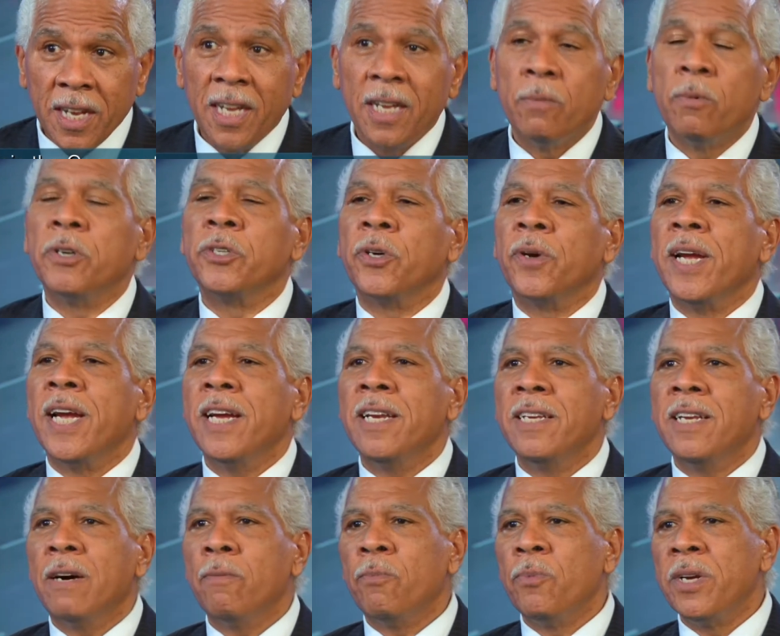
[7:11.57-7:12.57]
What you'll end
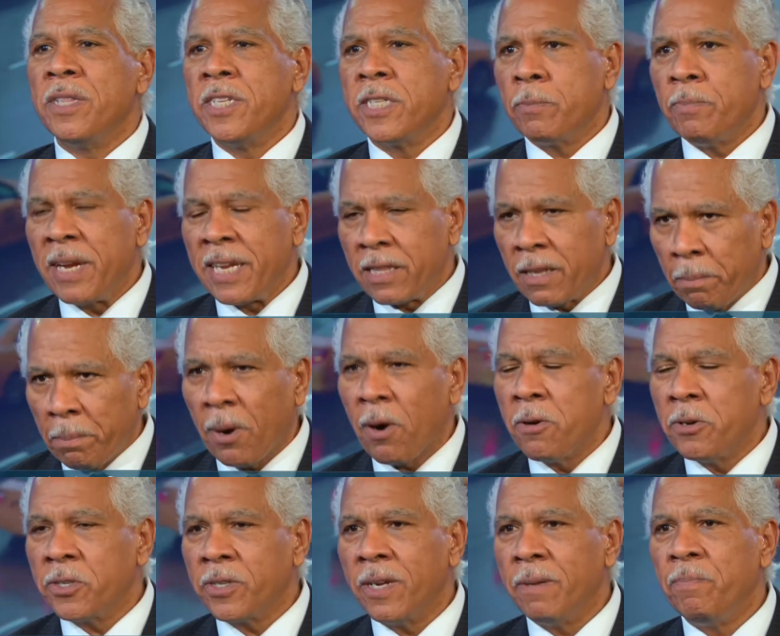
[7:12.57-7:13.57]
up with is being the
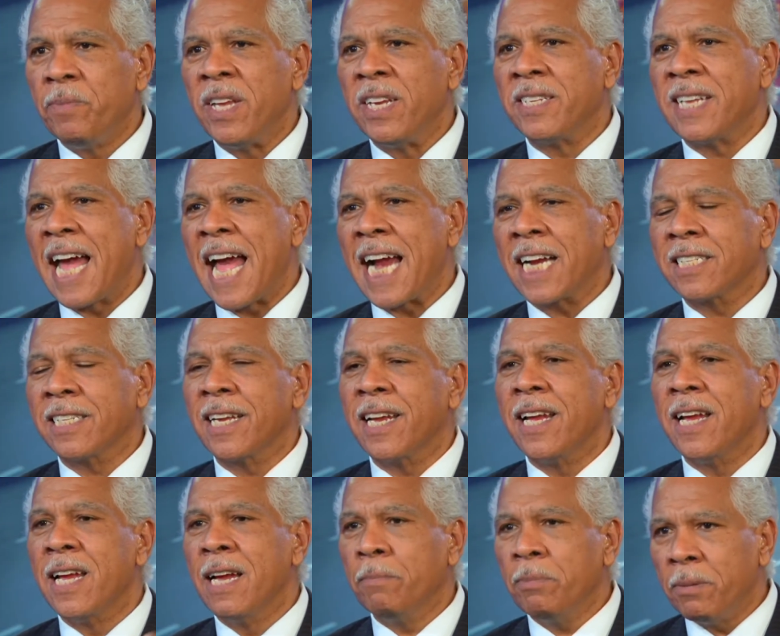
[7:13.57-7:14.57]
person that is actually
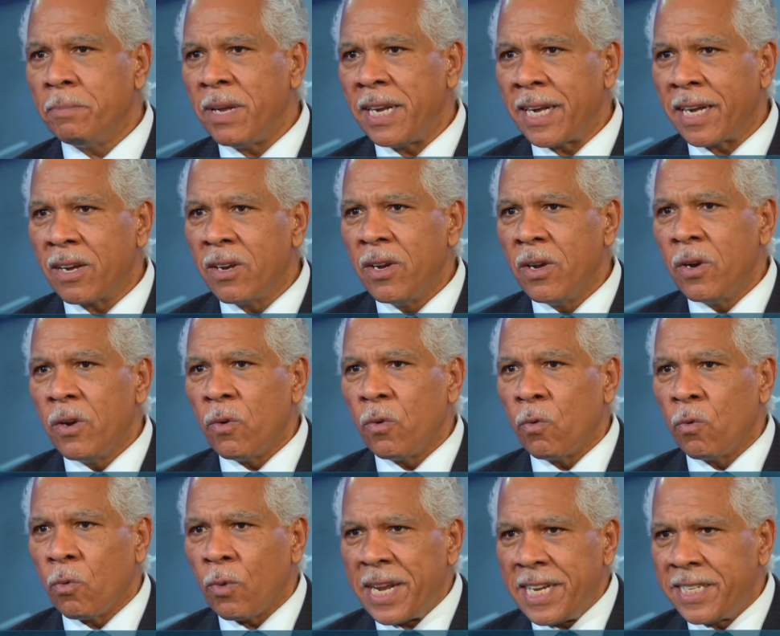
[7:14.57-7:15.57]
implementing
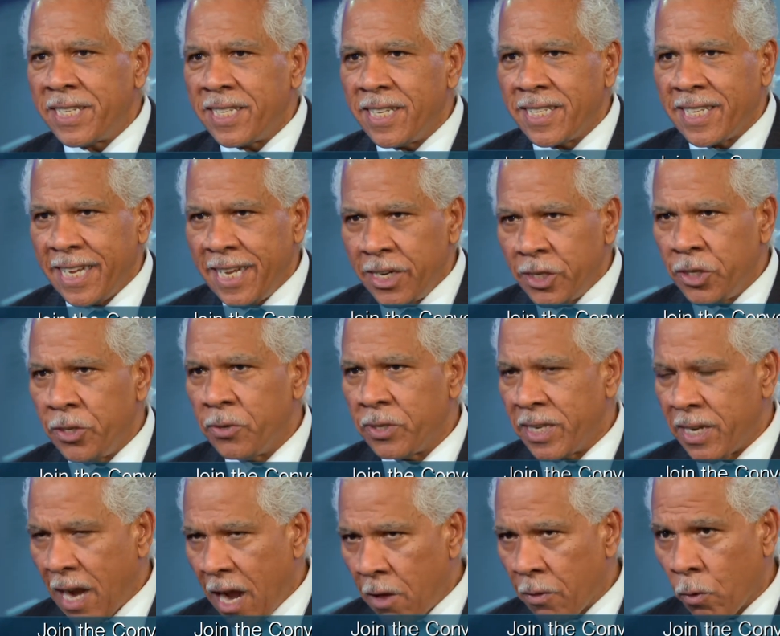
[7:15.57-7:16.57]
racist issues
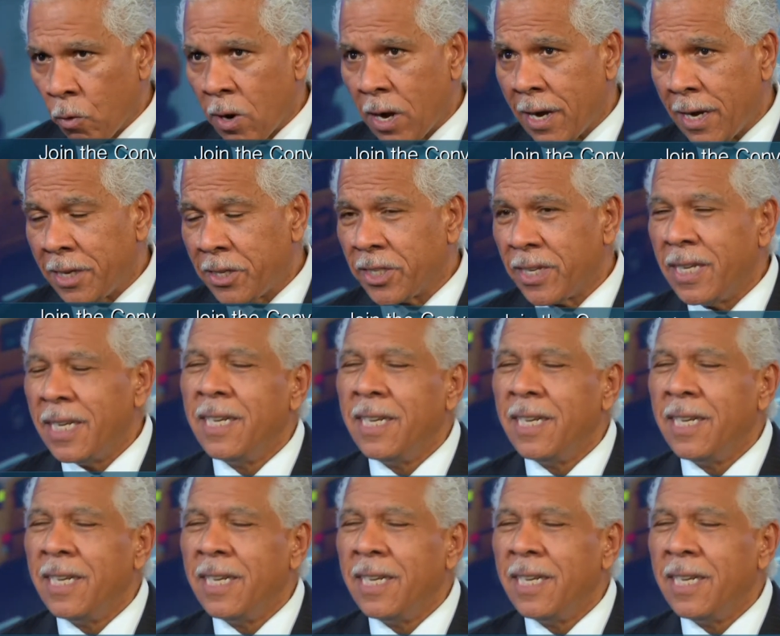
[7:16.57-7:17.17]
and otherwise.